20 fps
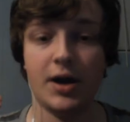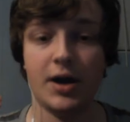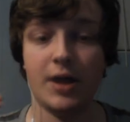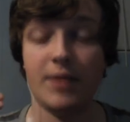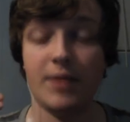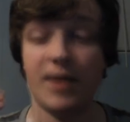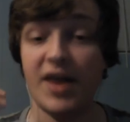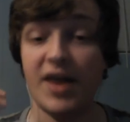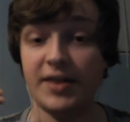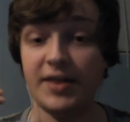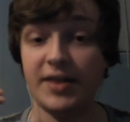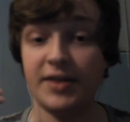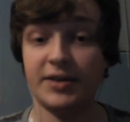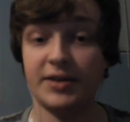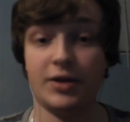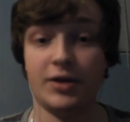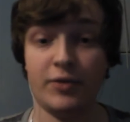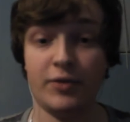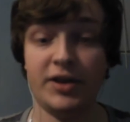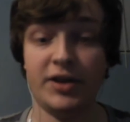I think
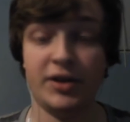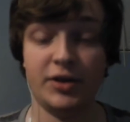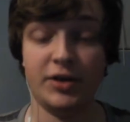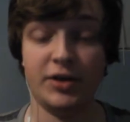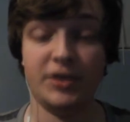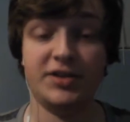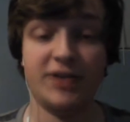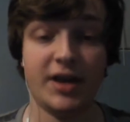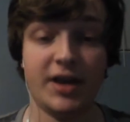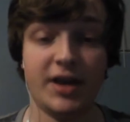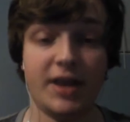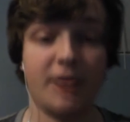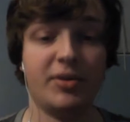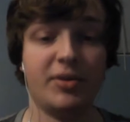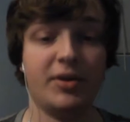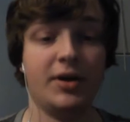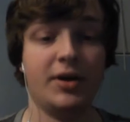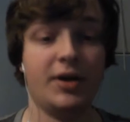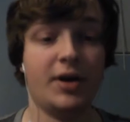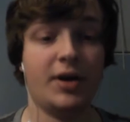it's a really good setup.